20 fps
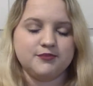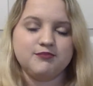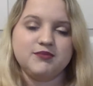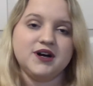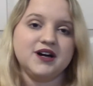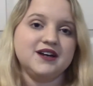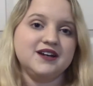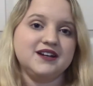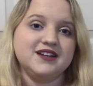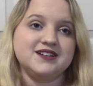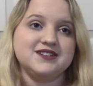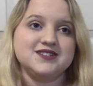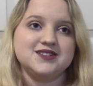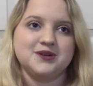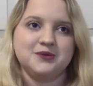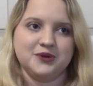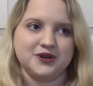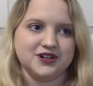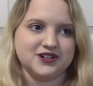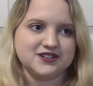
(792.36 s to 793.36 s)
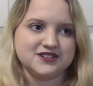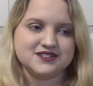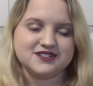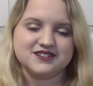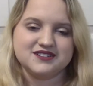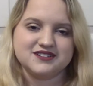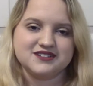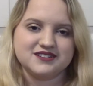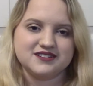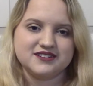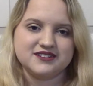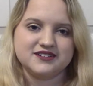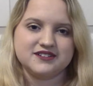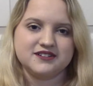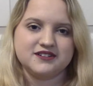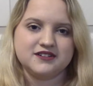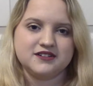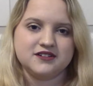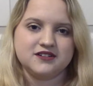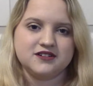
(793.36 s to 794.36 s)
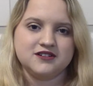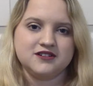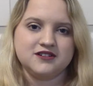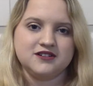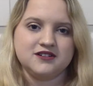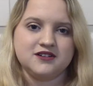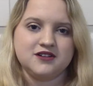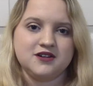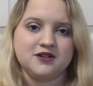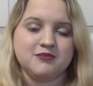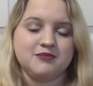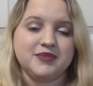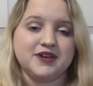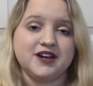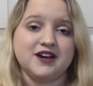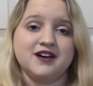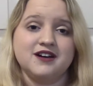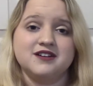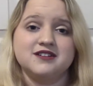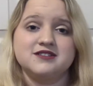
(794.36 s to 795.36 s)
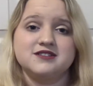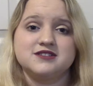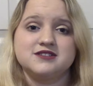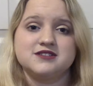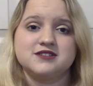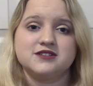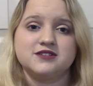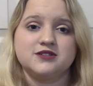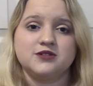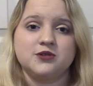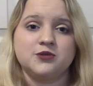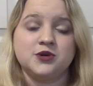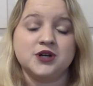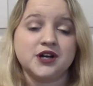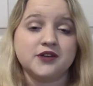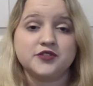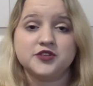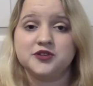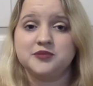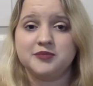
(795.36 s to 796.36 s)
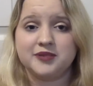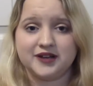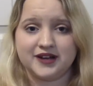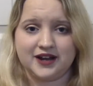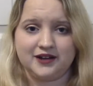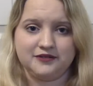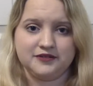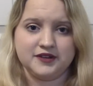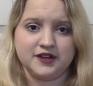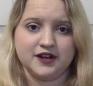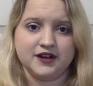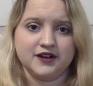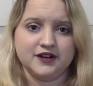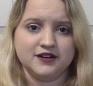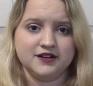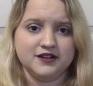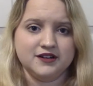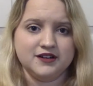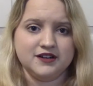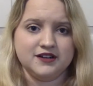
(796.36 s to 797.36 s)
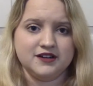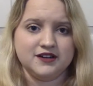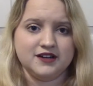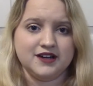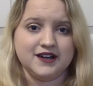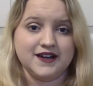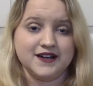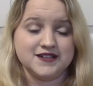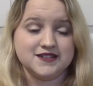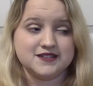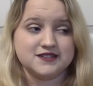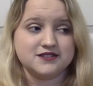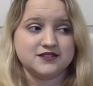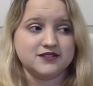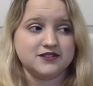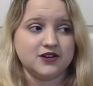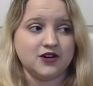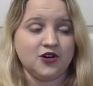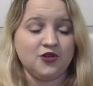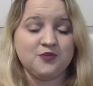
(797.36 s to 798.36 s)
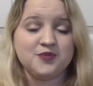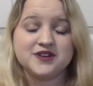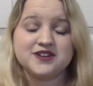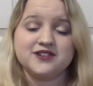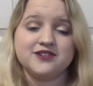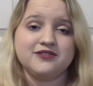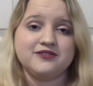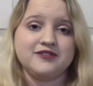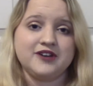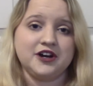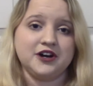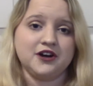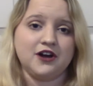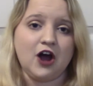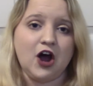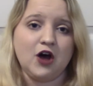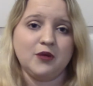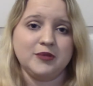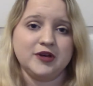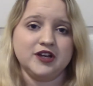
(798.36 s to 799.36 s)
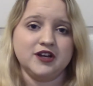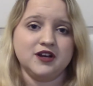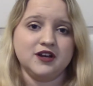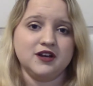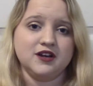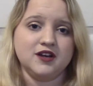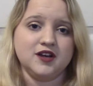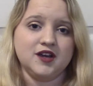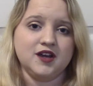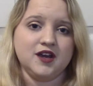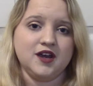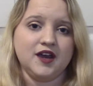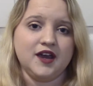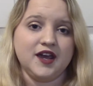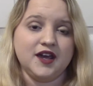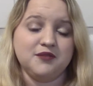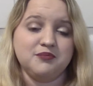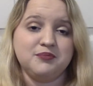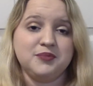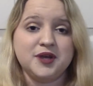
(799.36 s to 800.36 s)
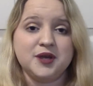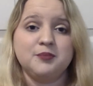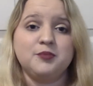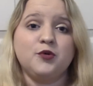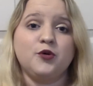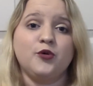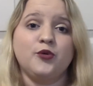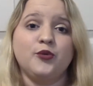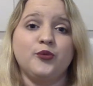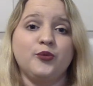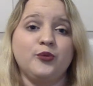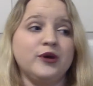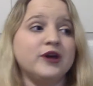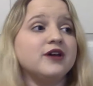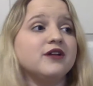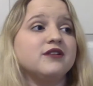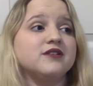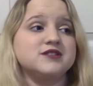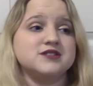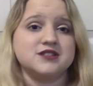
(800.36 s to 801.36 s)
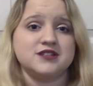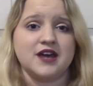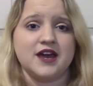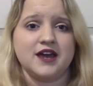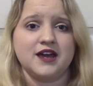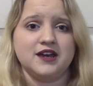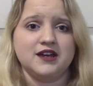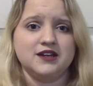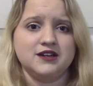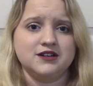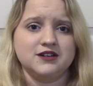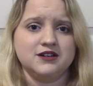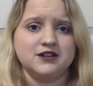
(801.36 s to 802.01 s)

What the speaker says: But it's the worst, because whatever you put out there, it's open to fair comment, and people will say